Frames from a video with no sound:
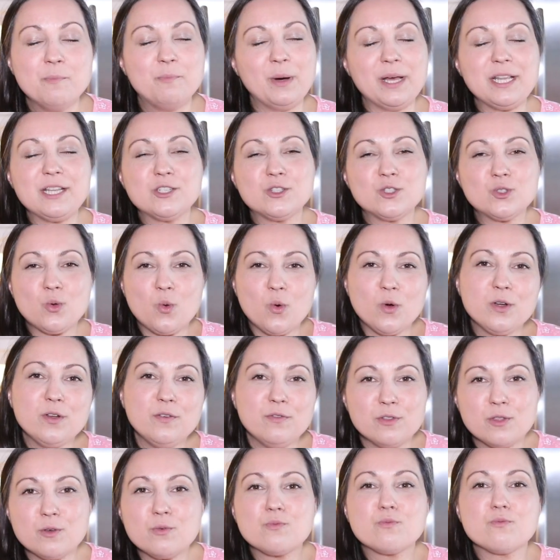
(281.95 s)
but sort
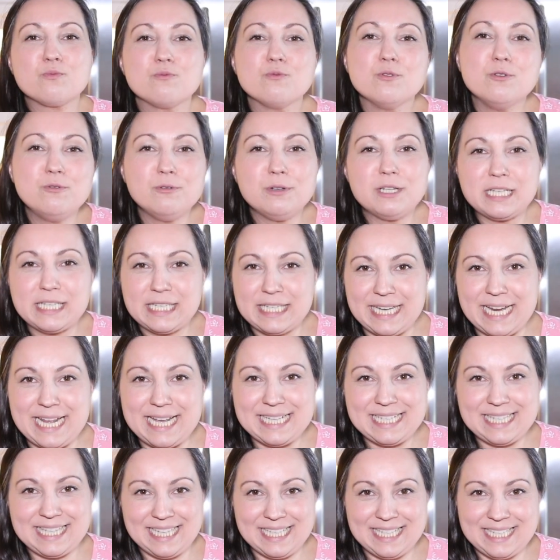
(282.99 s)
of the root
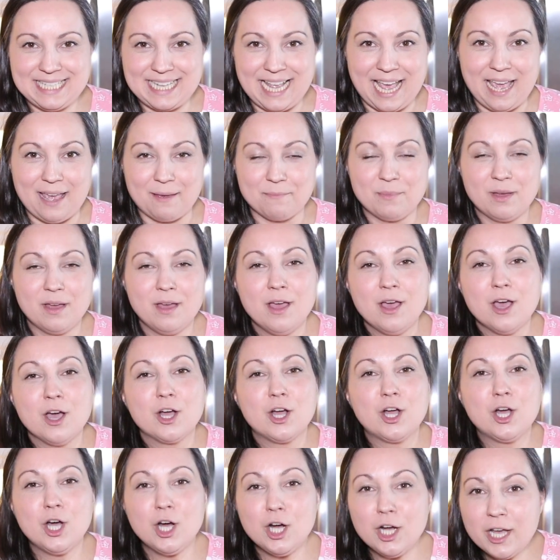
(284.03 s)
stays the same.
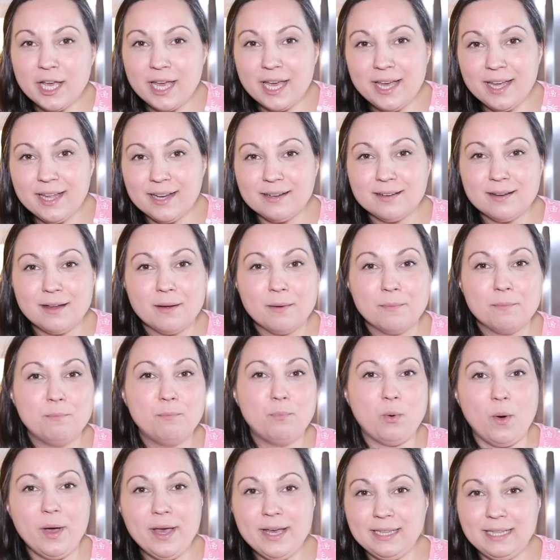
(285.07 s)
Cook it,
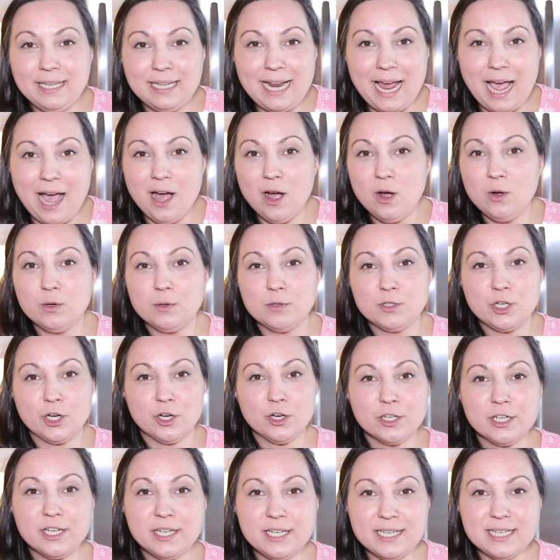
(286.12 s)
boil it out,
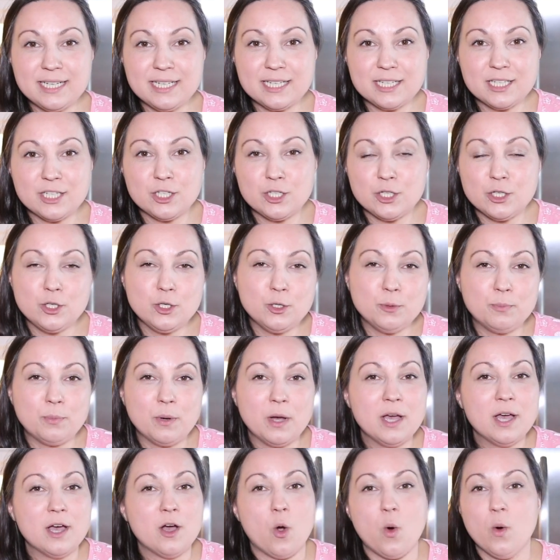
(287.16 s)
turn it into soup,
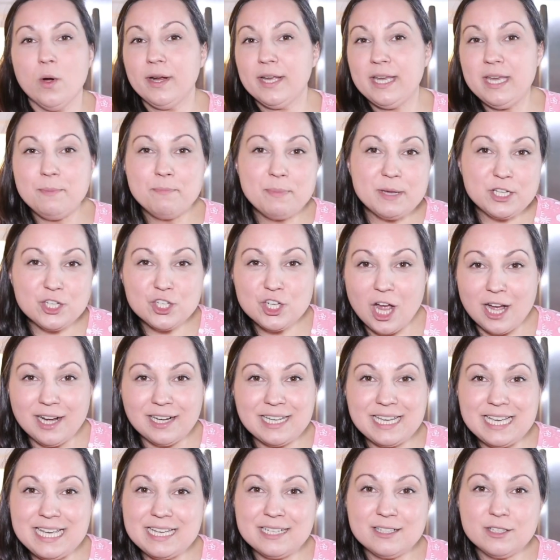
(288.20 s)
or keep it
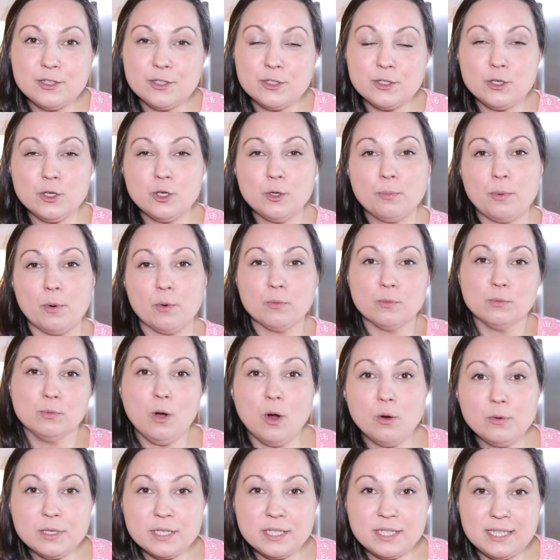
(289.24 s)
chunky in soup,
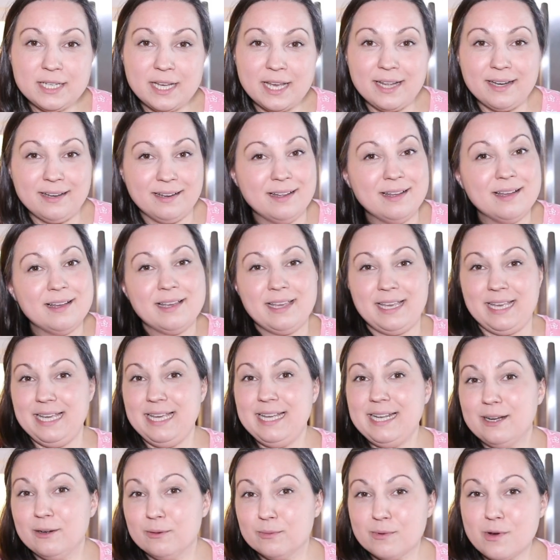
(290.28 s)
roast it.
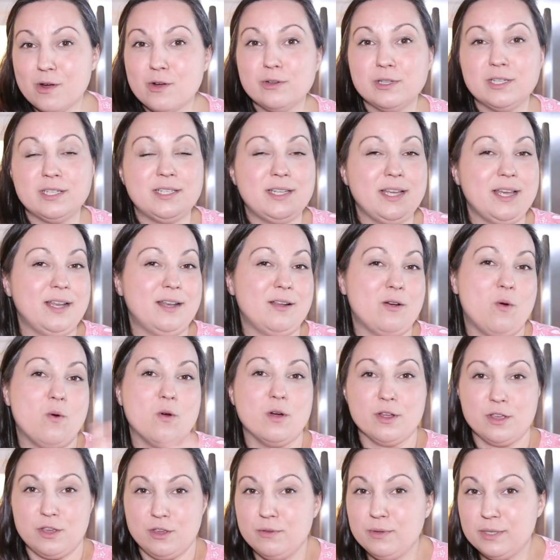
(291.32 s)
eat it roasted
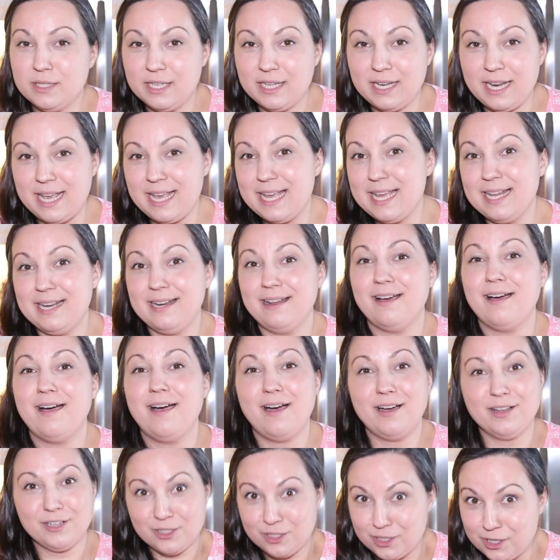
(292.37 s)
or use it in
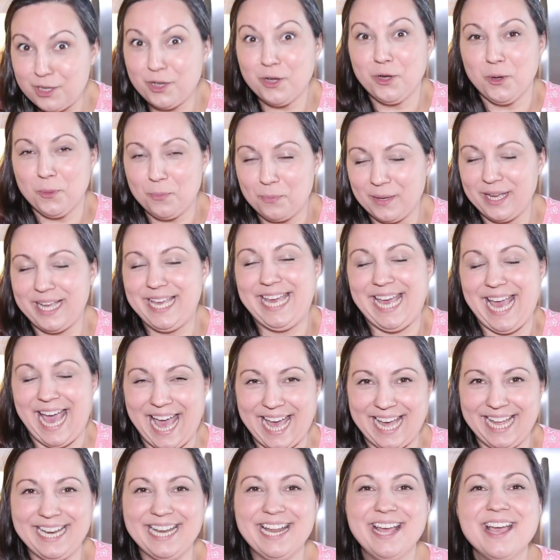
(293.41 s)
a soup
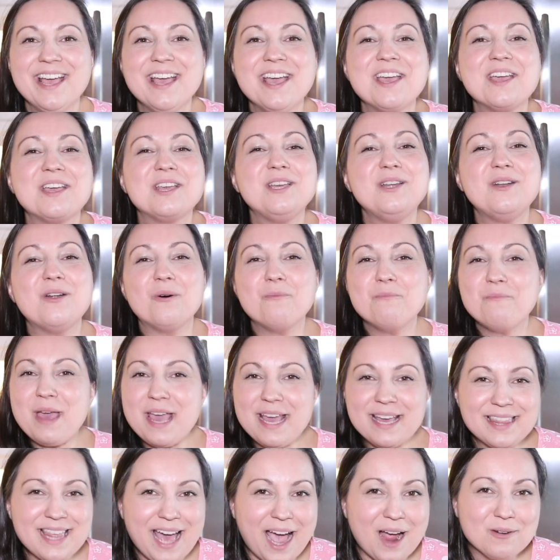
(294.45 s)
again. You know,
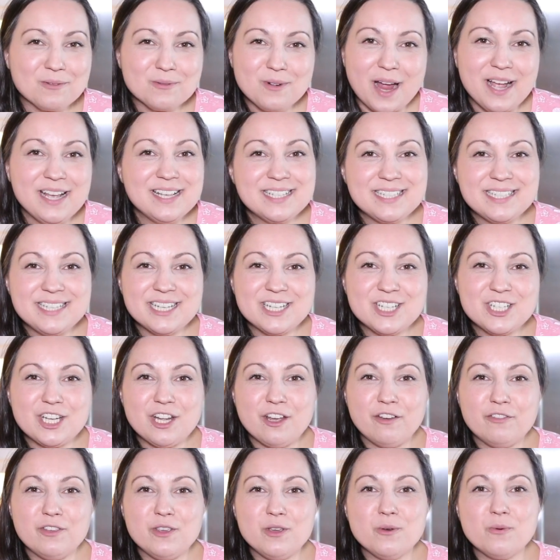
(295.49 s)
make that rice dish
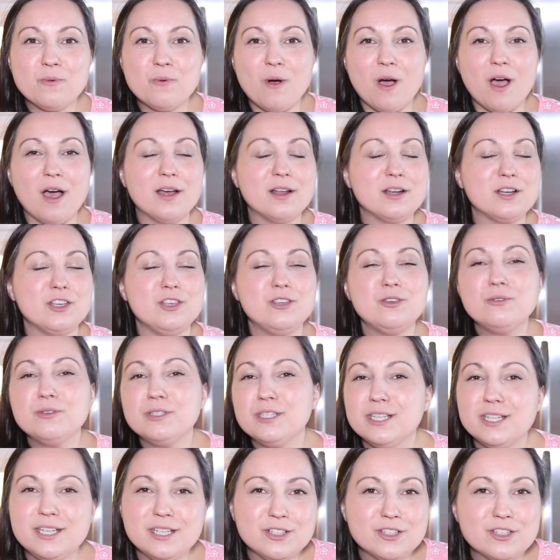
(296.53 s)
if you want. Use
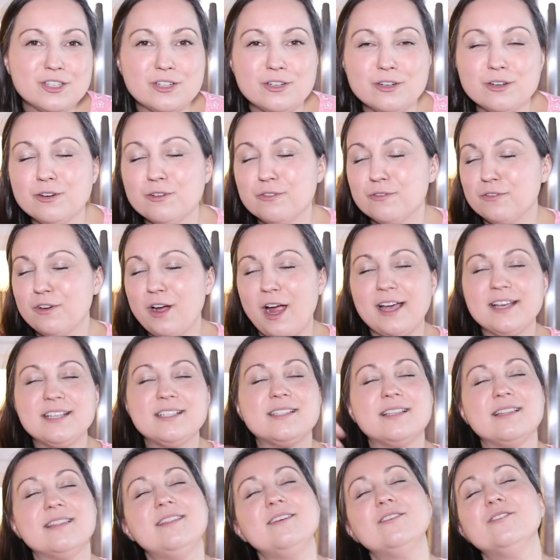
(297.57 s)
it in stir
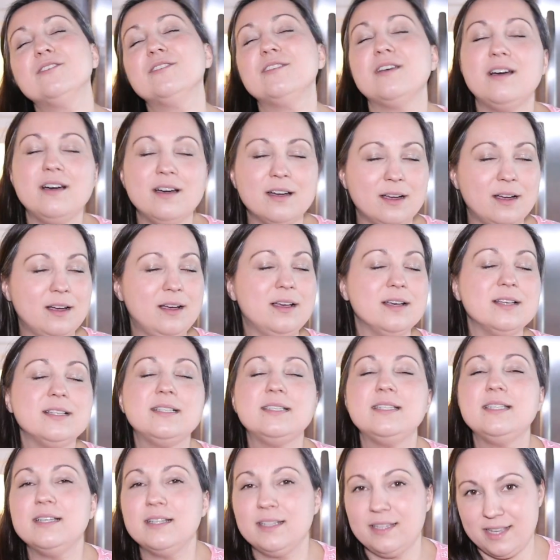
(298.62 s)
fries. There's a
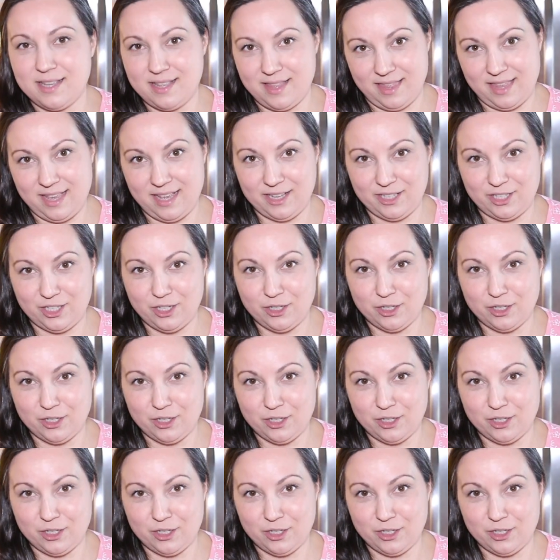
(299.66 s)
gazillion things